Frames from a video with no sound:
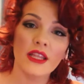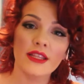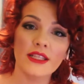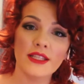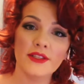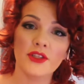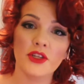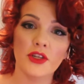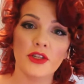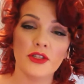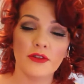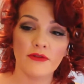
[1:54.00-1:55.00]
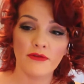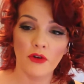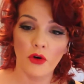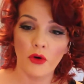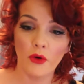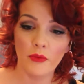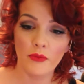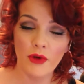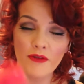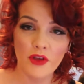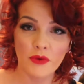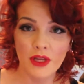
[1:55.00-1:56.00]
this is good for
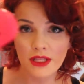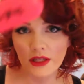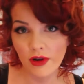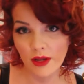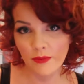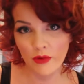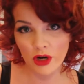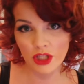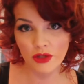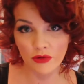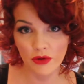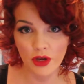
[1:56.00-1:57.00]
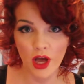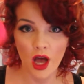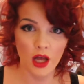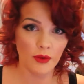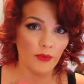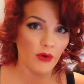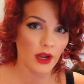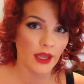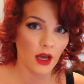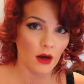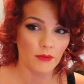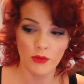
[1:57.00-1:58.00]
if you need to really brush through the curl and break
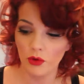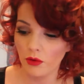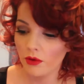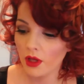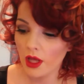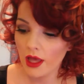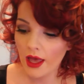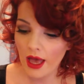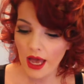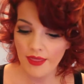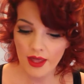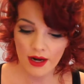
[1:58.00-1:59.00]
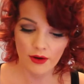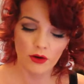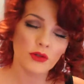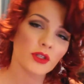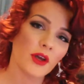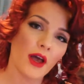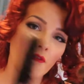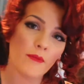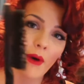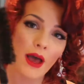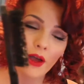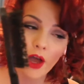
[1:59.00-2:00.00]
it up more. And then I also have a
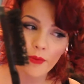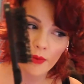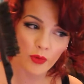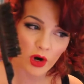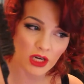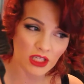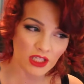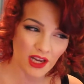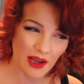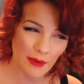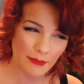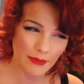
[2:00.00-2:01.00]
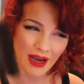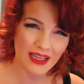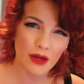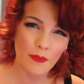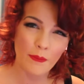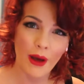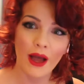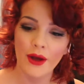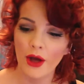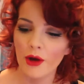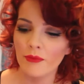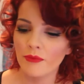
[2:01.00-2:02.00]
backcombing brush. I don't
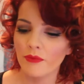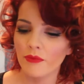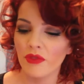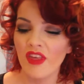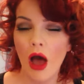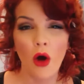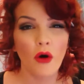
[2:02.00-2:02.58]
backcomb that